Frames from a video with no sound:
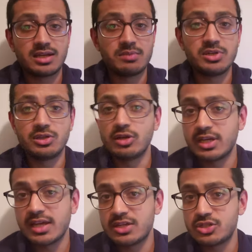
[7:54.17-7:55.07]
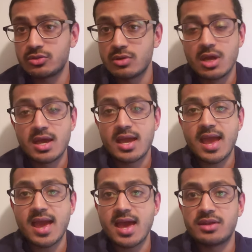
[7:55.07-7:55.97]
can be looking at you
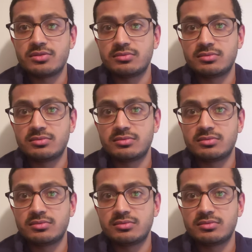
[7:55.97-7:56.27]
and